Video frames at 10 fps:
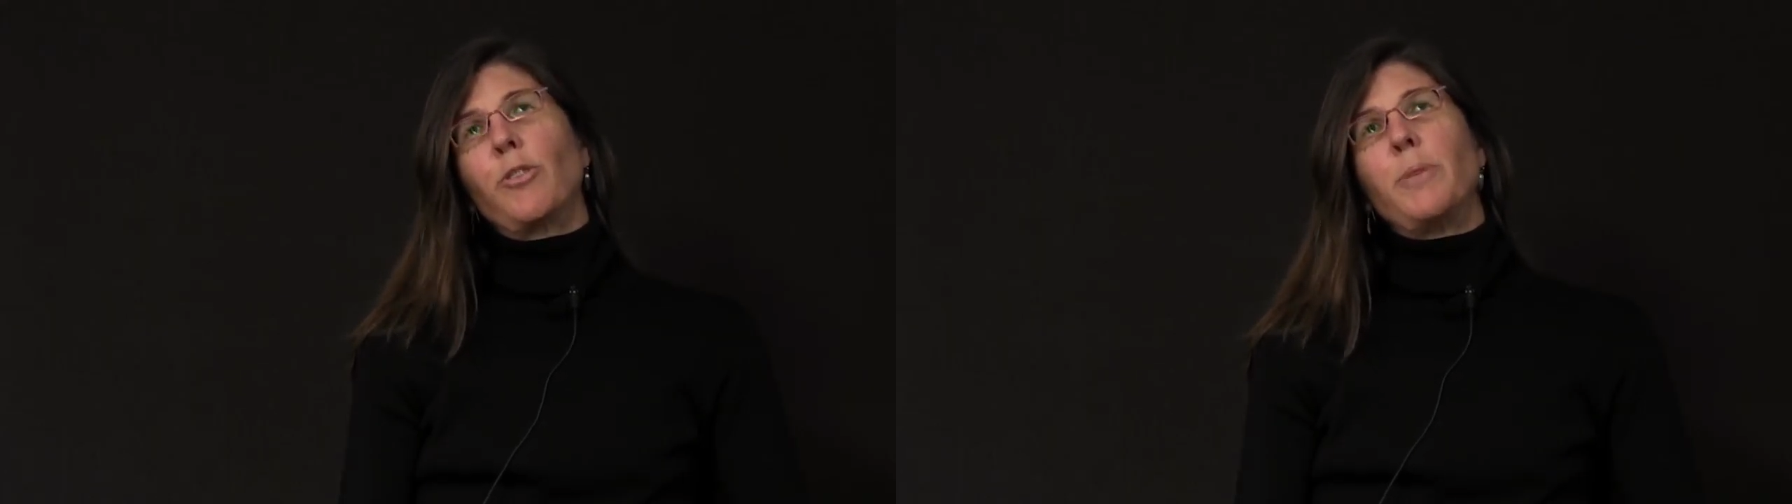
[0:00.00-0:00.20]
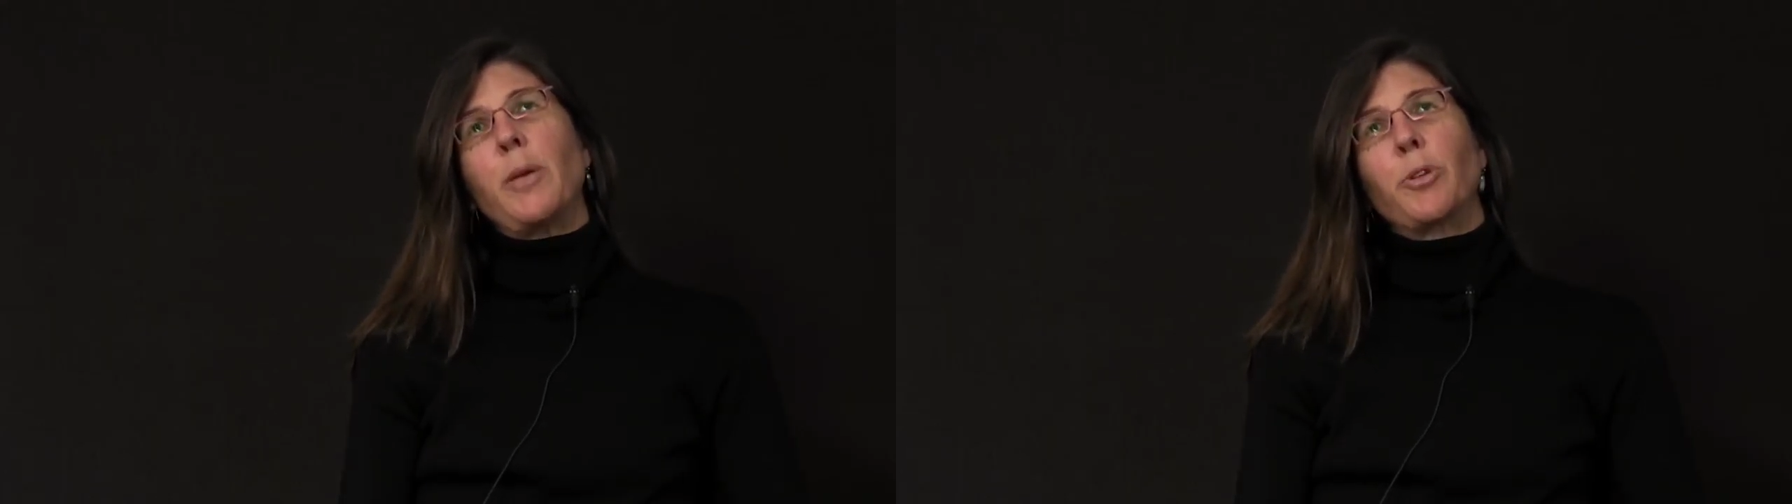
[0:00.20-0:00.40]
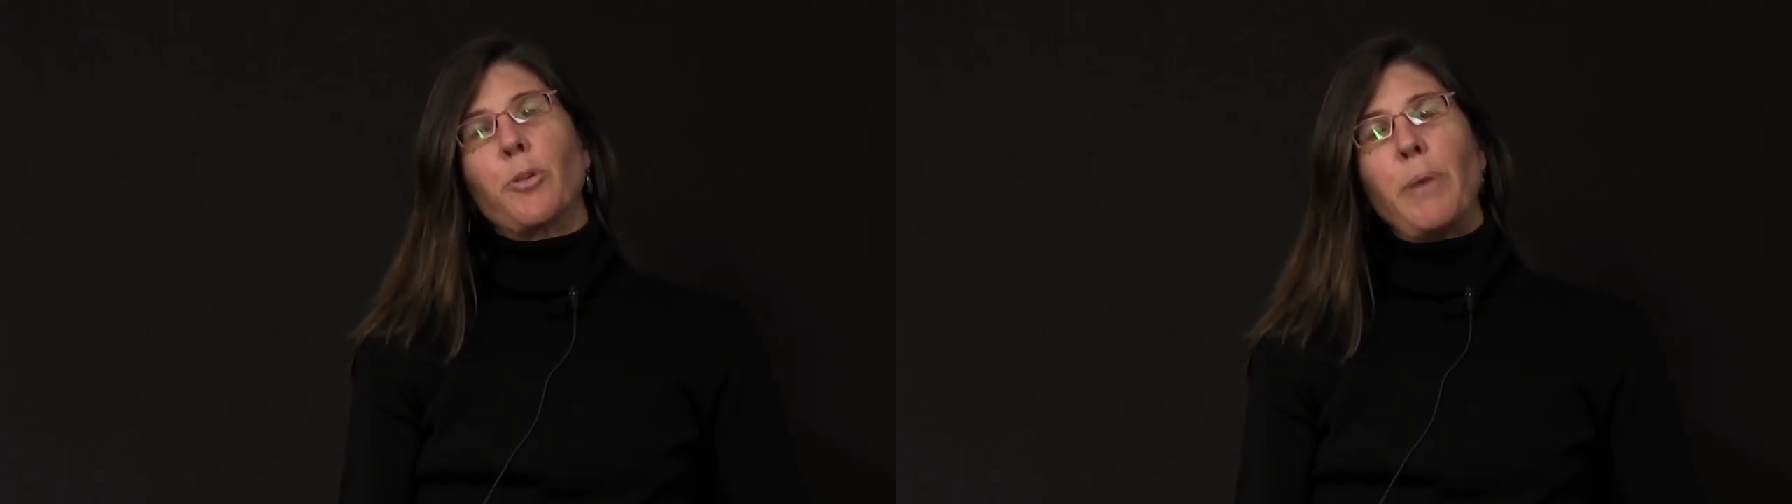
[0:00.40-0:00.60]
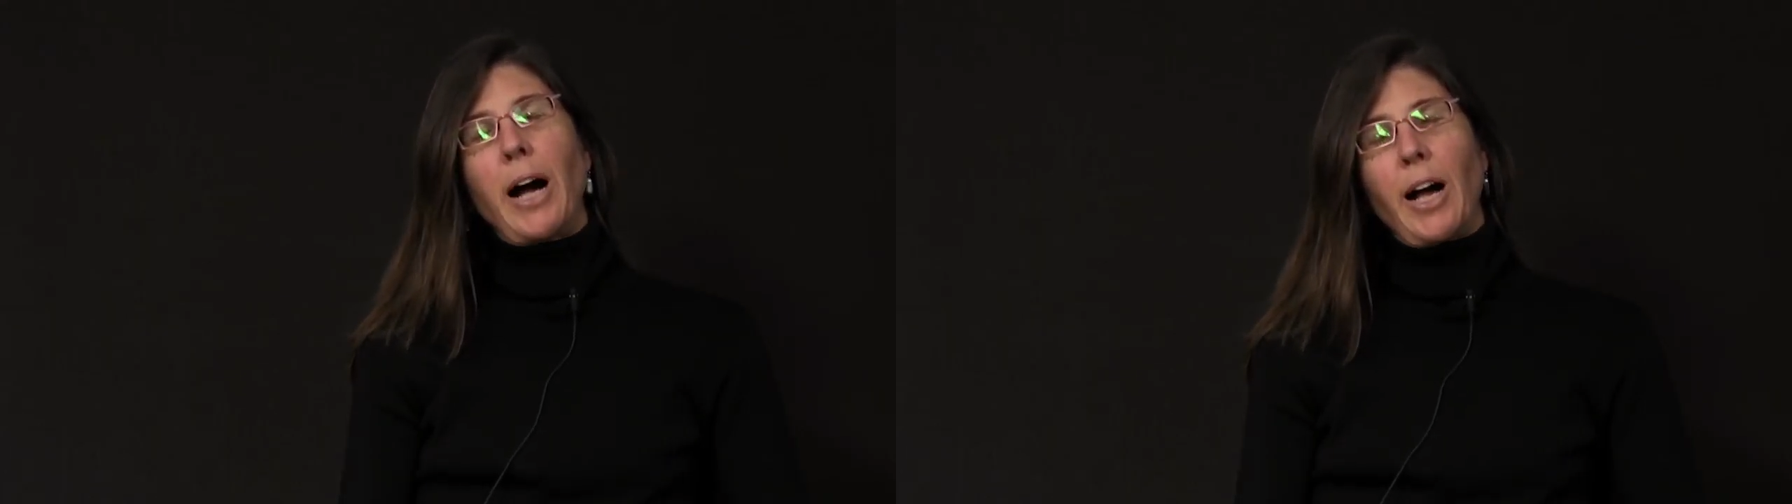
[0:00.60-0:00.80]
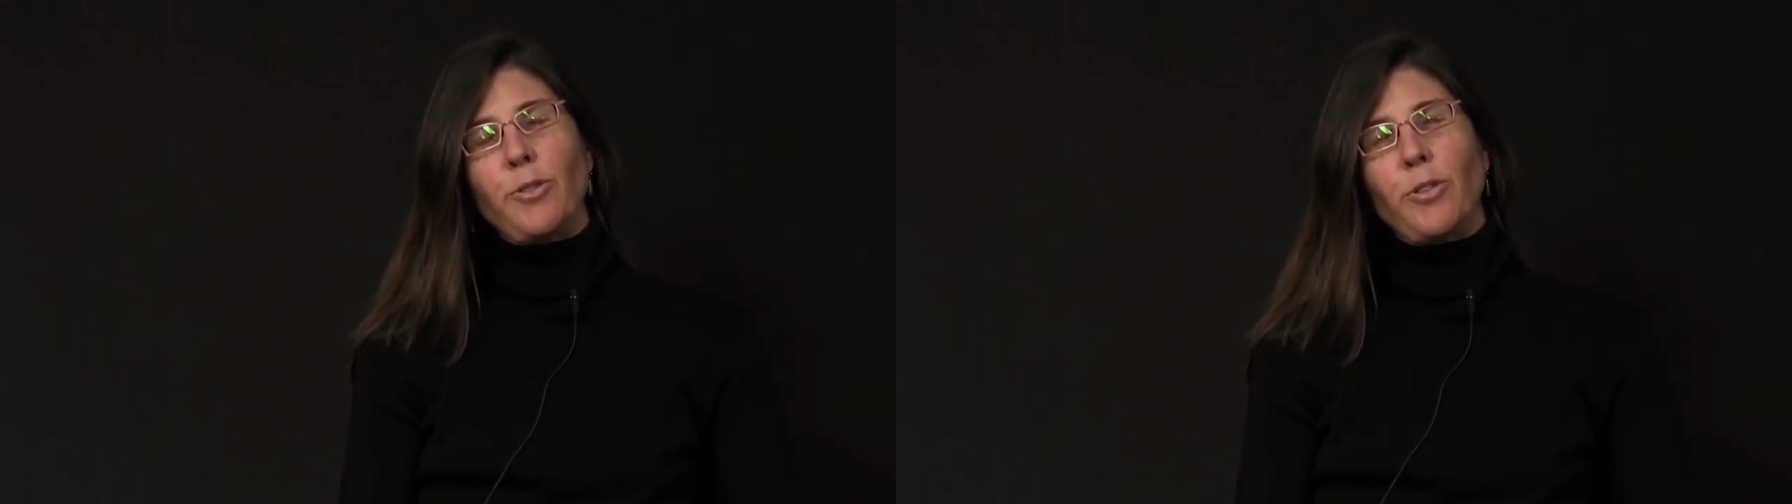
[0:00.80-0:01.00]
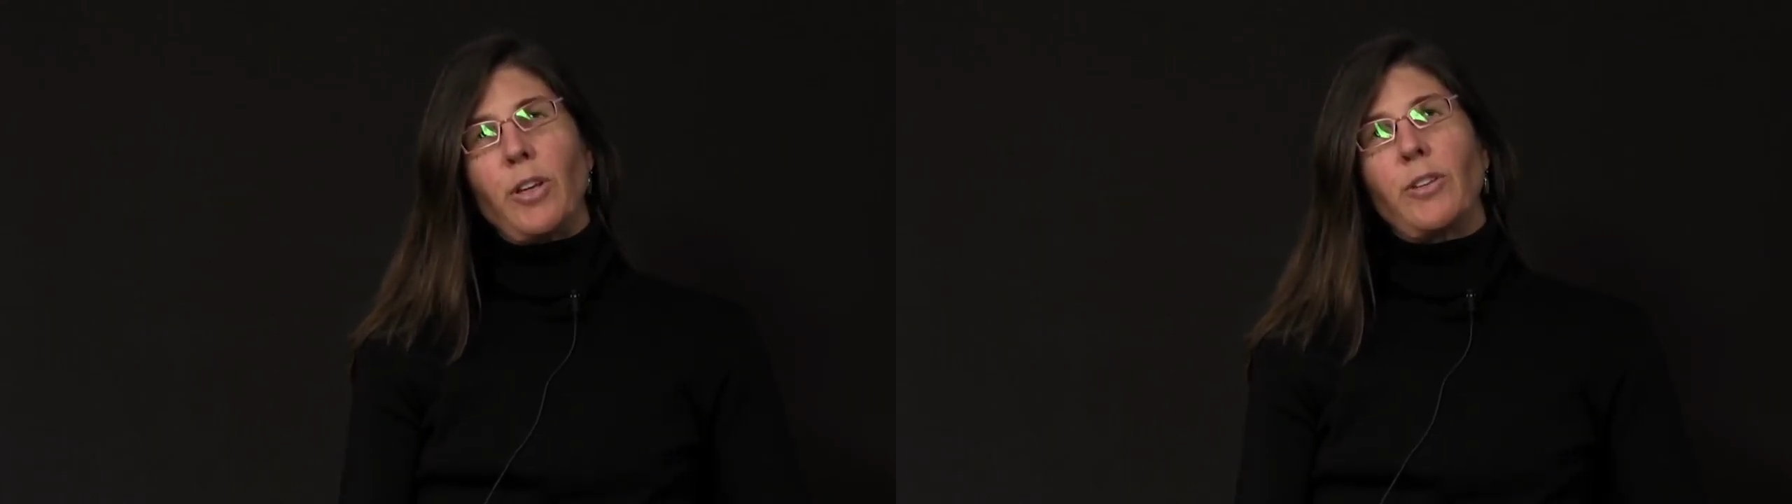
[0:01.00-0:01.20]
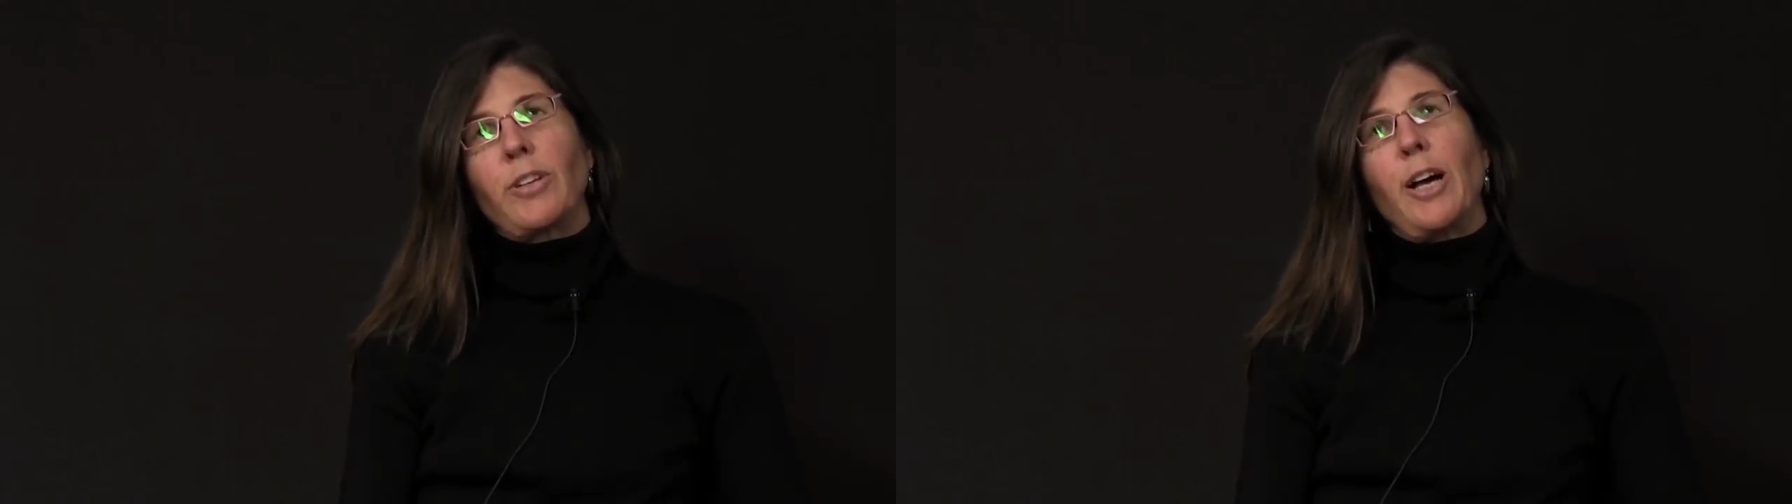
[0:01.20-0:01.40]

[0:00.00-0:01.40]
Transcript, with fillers: to be able to pause it,